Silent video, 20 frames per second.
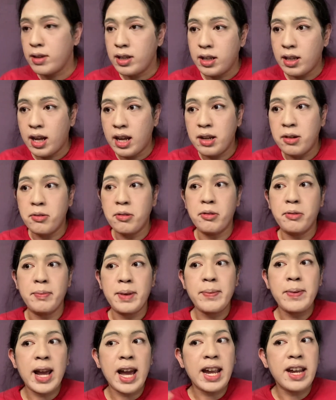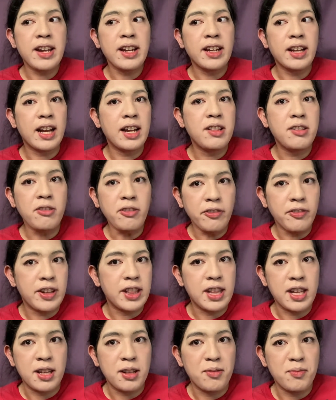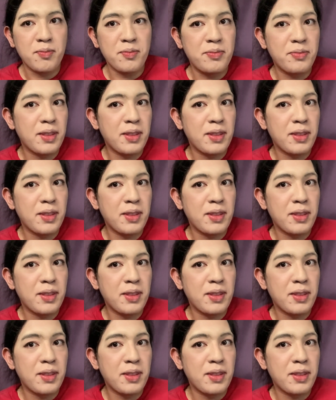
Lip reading: I don't know, maybe I do fit in.